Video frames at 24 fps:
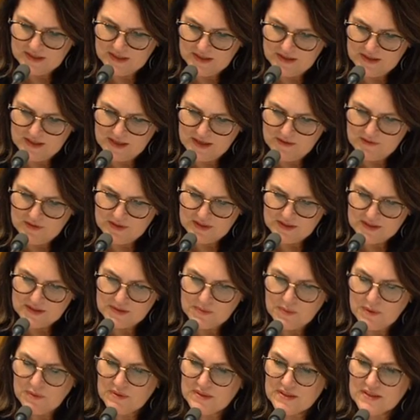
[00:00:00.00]
in the evidence
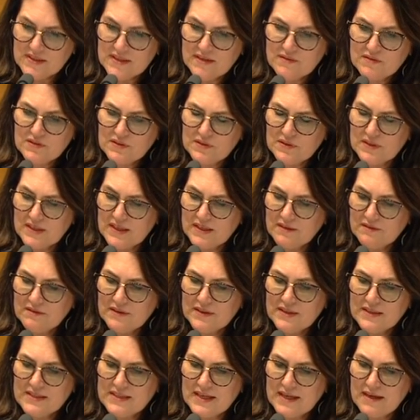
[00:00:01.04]
we received earlier in
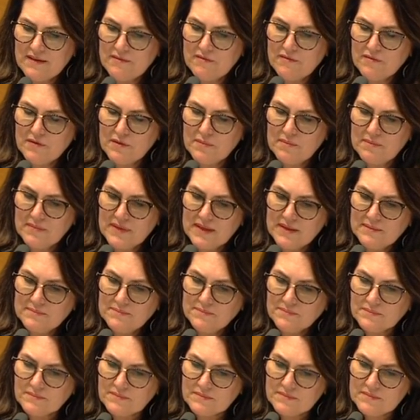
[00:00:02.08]
the day from
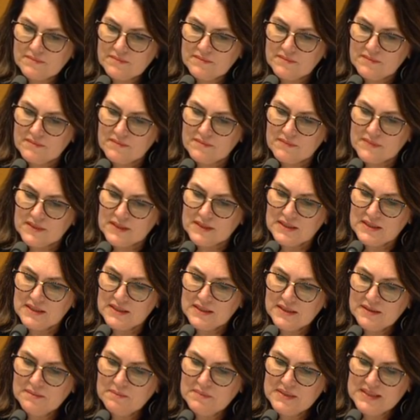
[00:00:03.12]

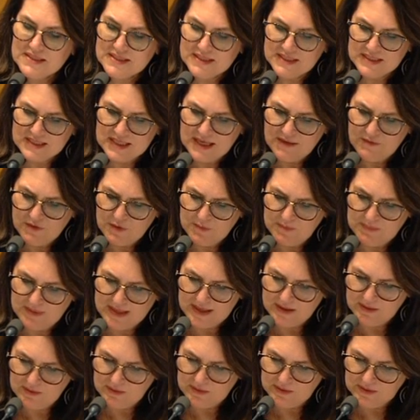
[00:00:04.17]
Mr. David
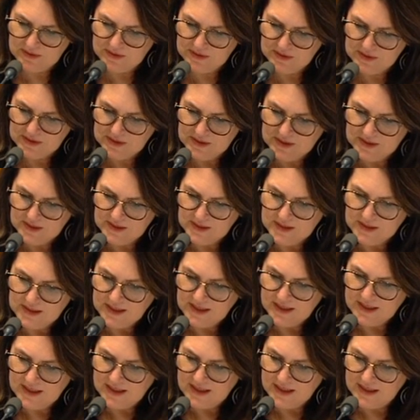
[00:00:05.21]
Blackall,
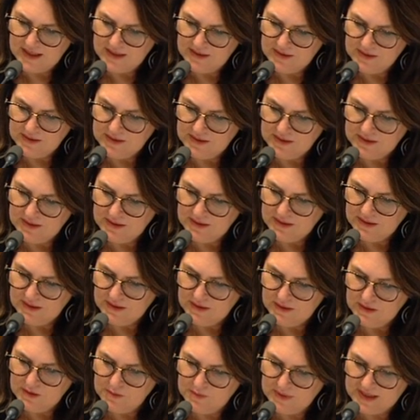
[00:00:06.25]

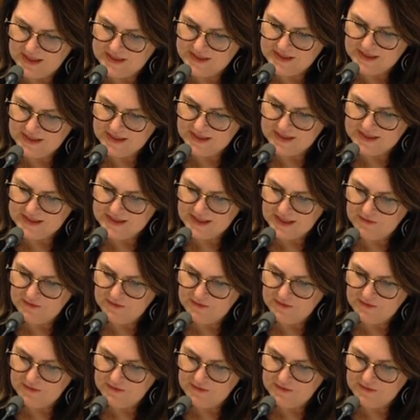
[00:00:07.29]
who basically said